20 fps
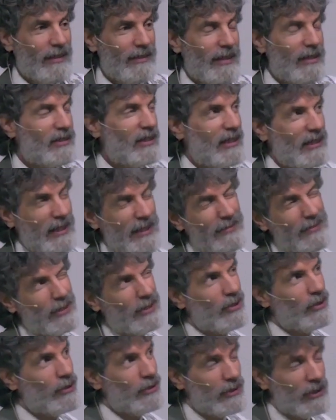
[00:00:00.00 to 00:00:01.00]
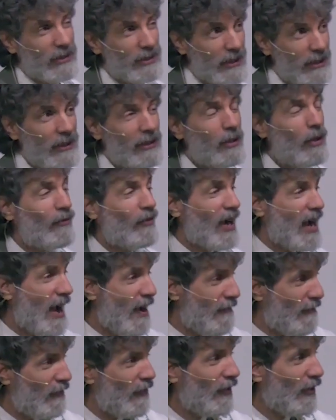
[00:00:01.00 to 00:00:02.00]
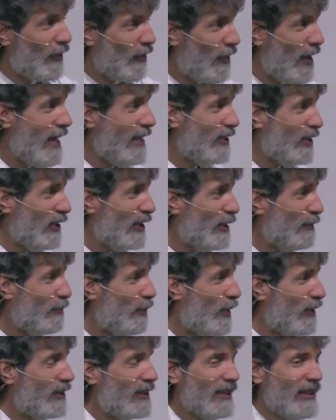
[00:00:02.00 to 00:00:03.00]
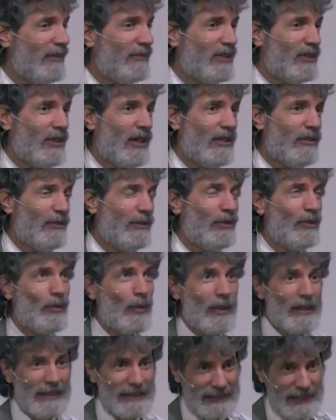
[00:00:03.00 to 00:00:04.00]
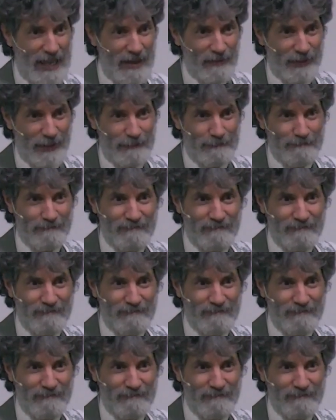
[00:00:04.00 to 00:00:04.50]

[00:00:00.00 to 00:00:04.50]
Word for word: Now, she lives to, she's a little over half her age at this point. She lives to 127.